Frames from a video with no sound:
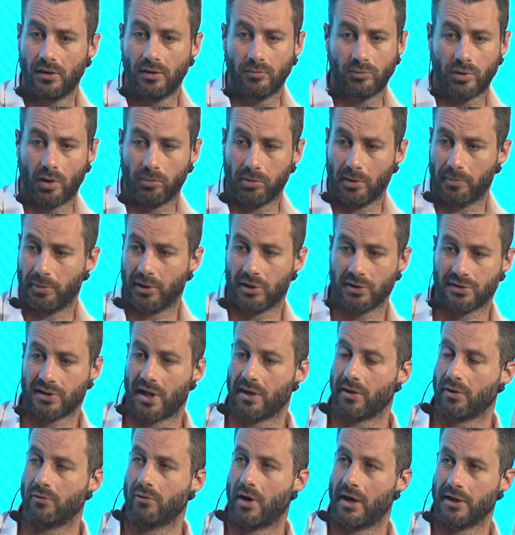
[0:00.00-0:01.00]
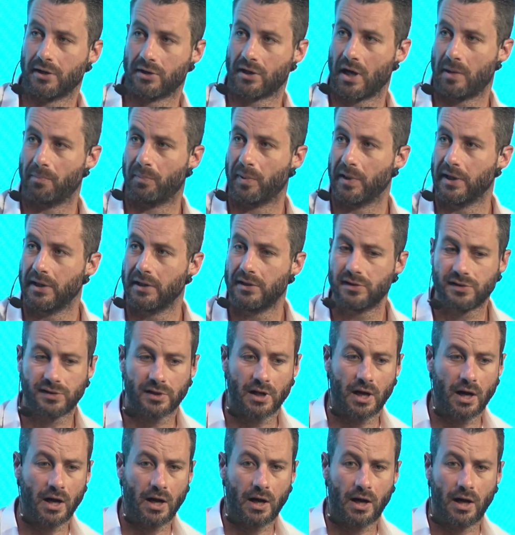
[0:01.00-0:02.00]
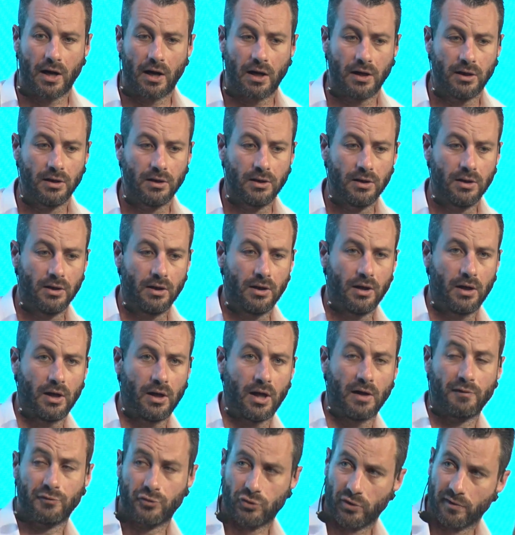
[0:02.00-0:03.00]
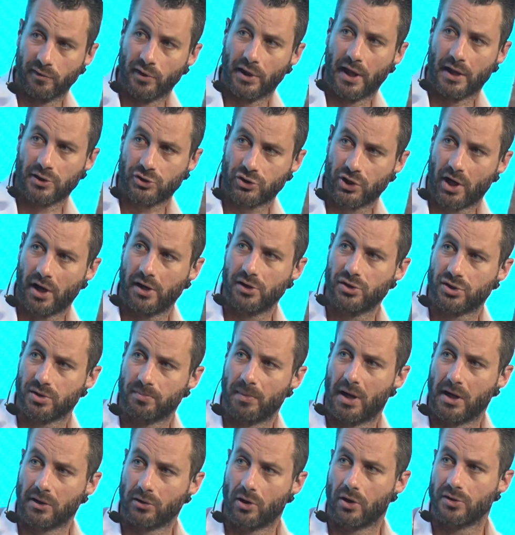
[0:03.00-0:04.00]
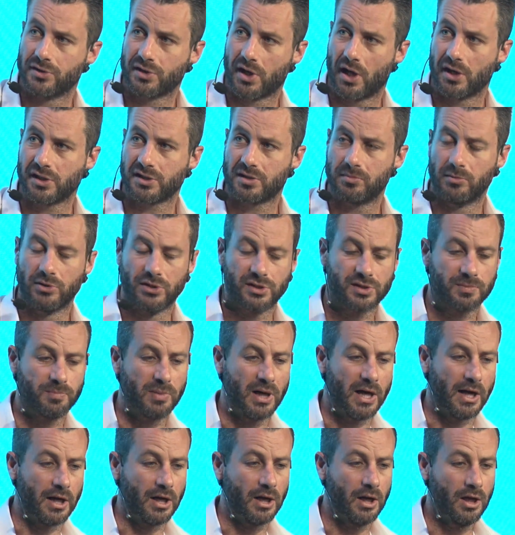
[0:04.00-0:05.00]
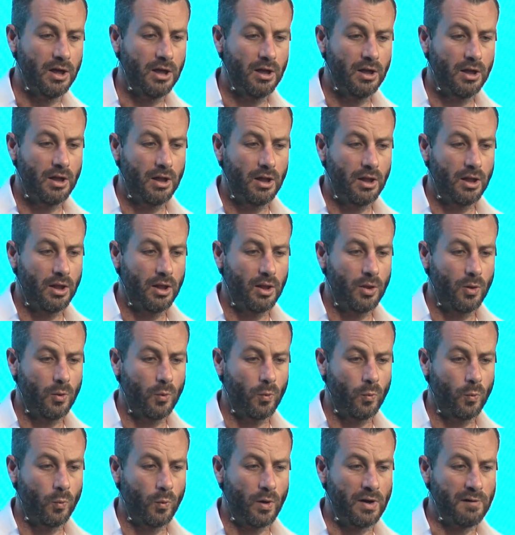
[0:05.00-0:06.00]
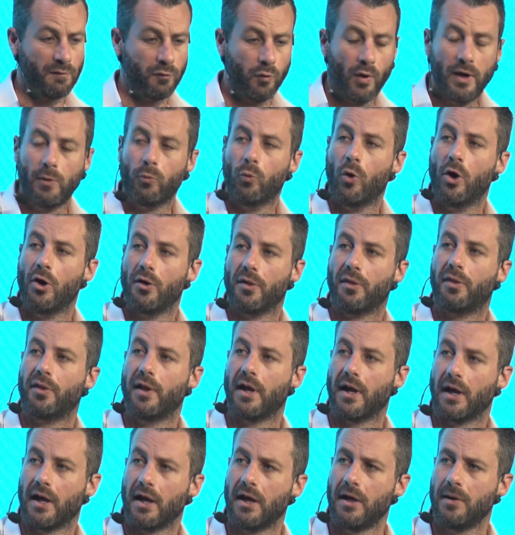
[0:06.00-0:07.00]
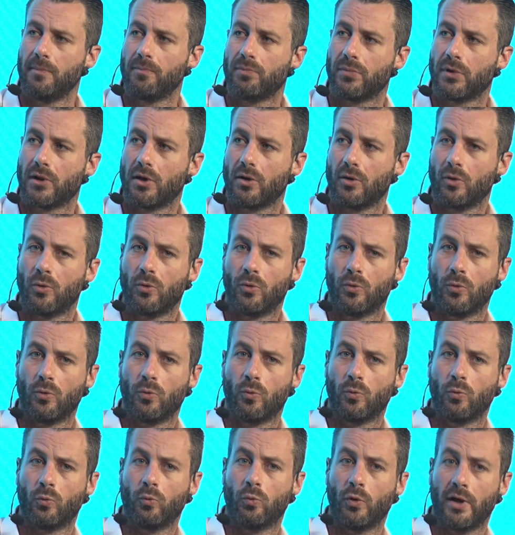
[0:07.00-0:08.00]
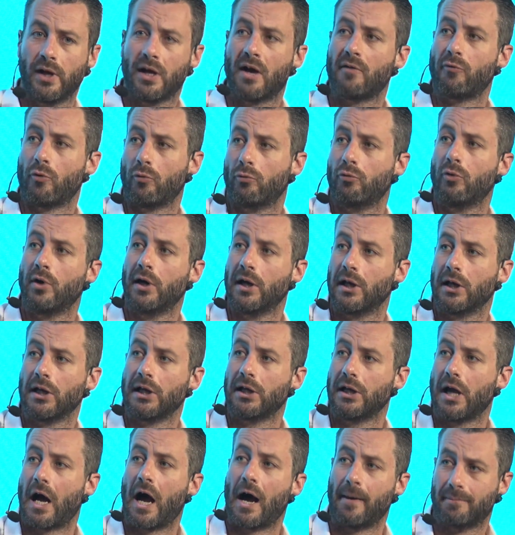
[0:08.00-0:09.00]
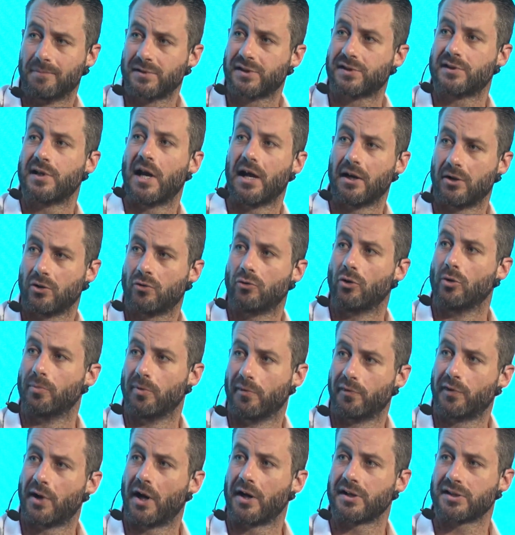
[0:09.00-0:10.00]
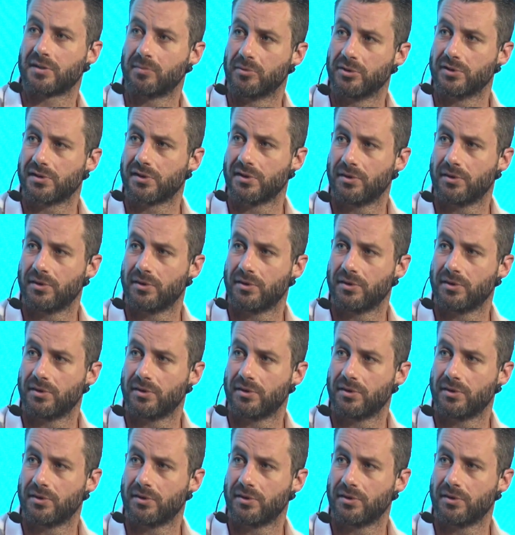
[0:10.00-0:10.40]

probably because other great companies have driven that change among those customers. But if we weren't there, we'd have a really upset group of customers.